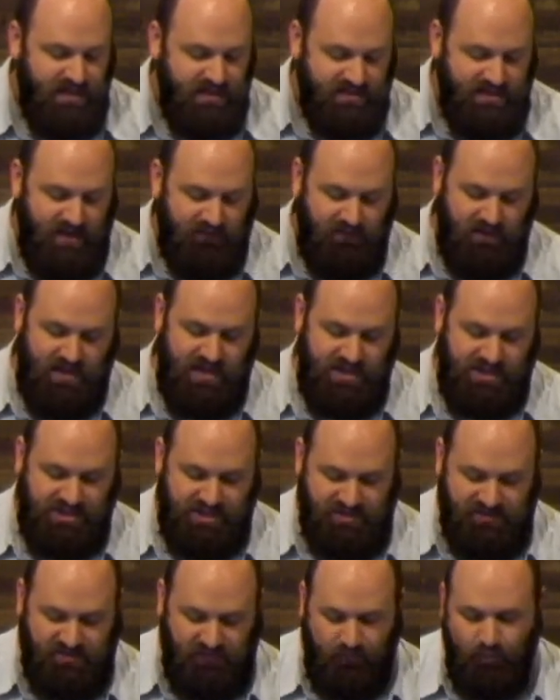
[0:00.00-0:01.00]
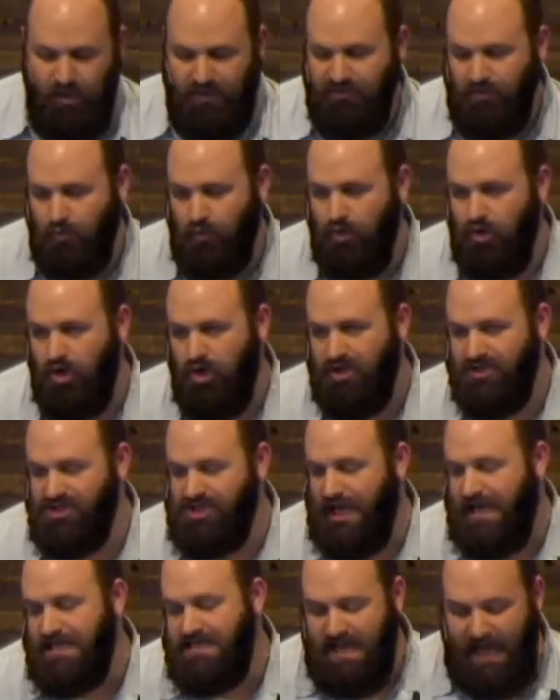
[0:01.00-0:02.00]
definitions of what the word
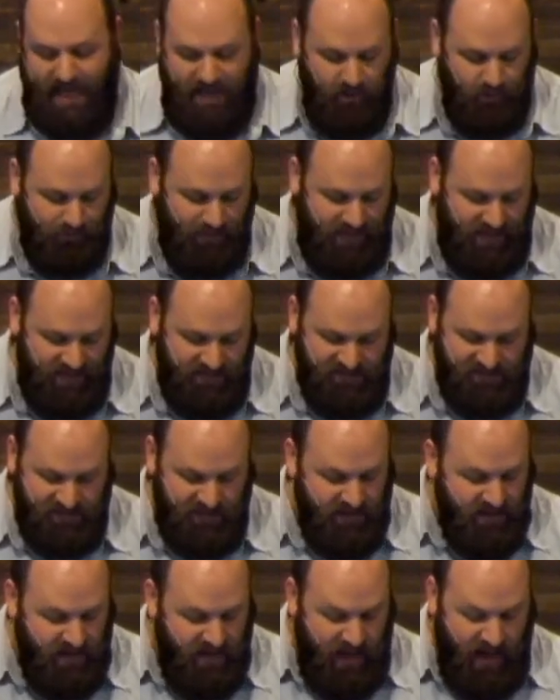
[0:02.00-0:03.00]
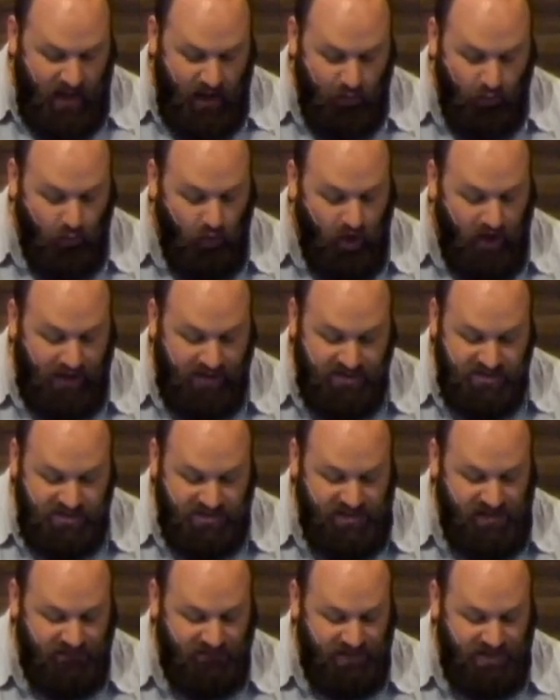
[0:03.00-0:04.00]
Gentile means. One
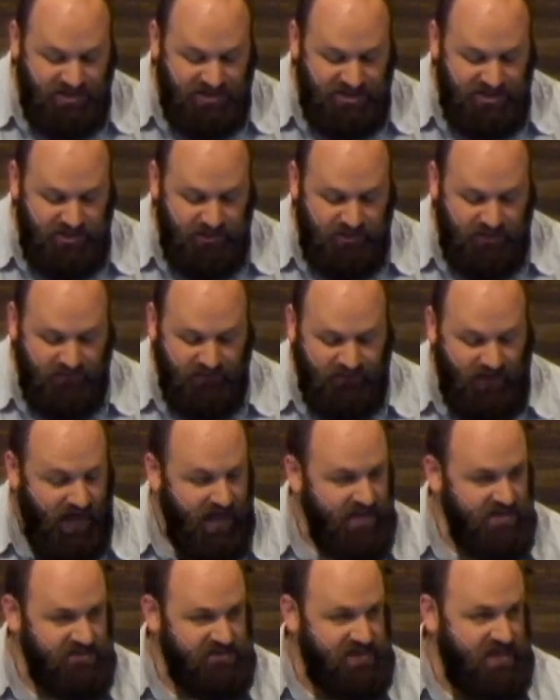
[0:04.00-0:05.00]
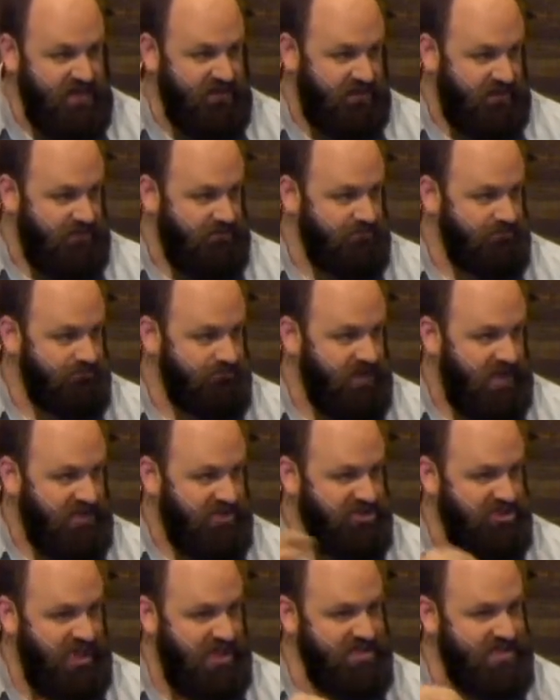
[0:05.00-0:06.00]
definition you can find is heathen. Like,
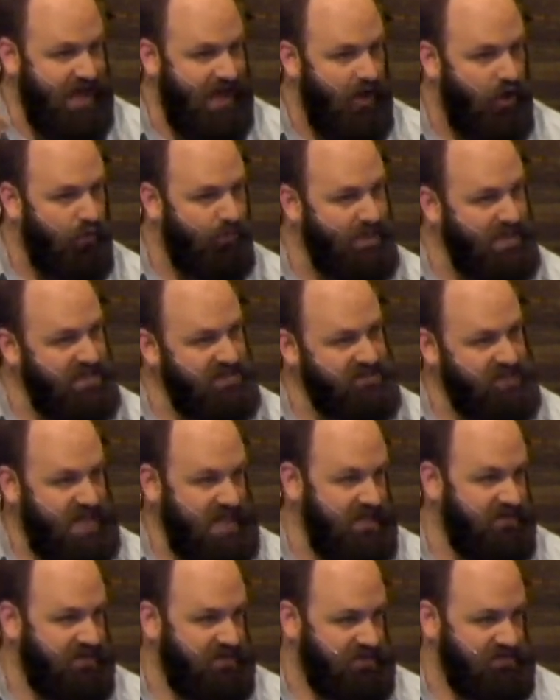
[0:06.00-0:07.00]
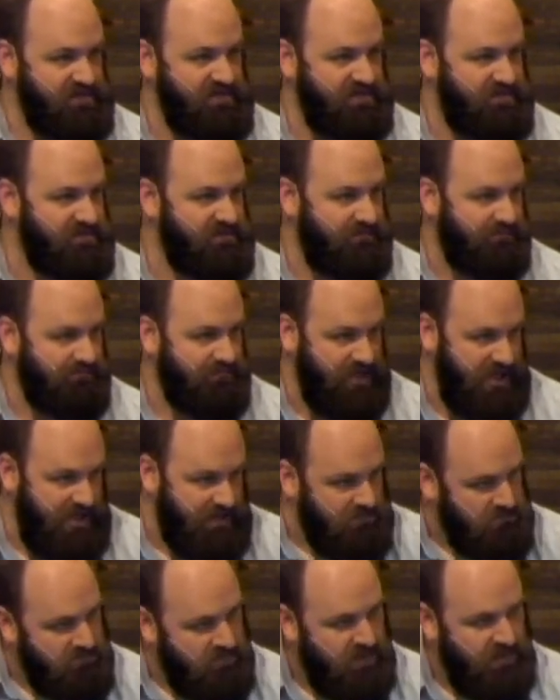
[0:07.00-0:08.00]
Gentile means heathens, okay?